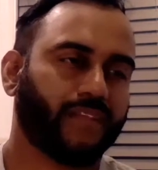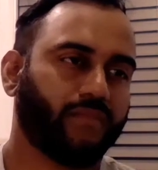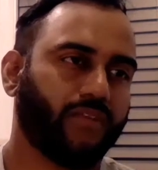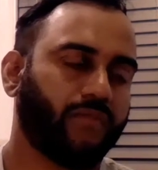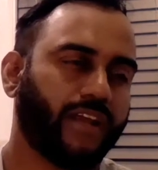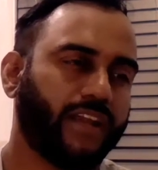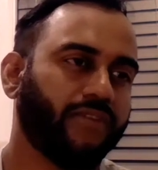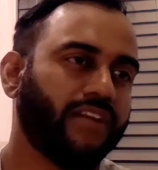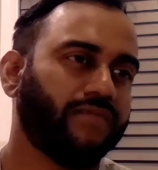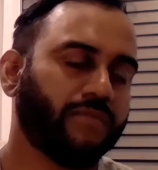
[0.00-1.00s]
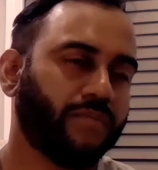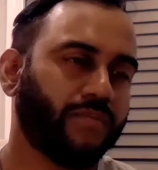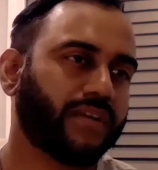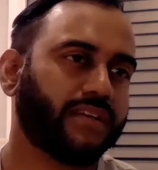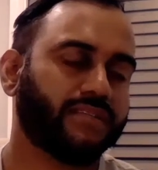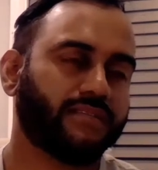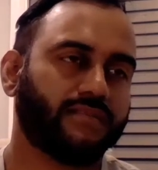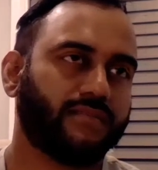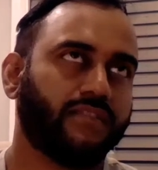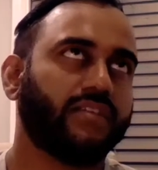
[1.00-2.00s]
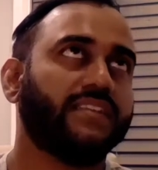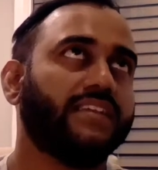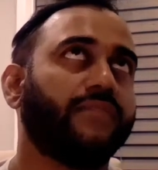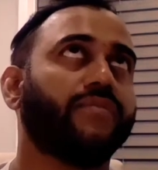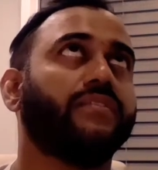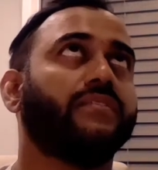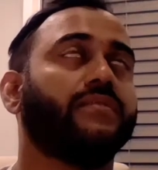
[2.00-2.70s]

Reading from a book is, you can never,